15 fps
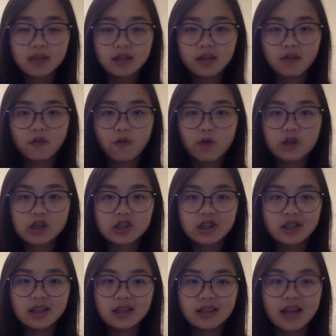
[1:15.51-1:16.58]
and
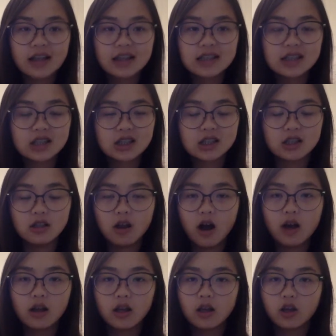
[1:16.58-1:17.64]
unfortunately, that's just
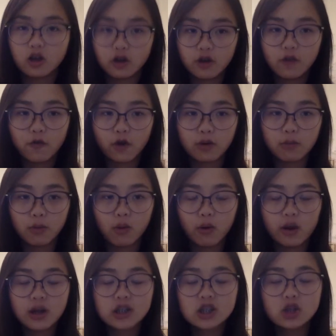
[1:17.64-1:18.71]
not good for
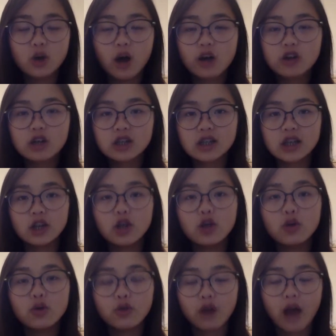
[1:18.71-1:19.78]
employers to understand
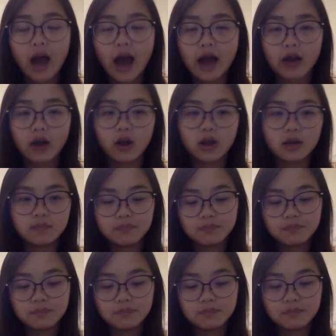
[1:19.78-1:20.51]
who they're hiring.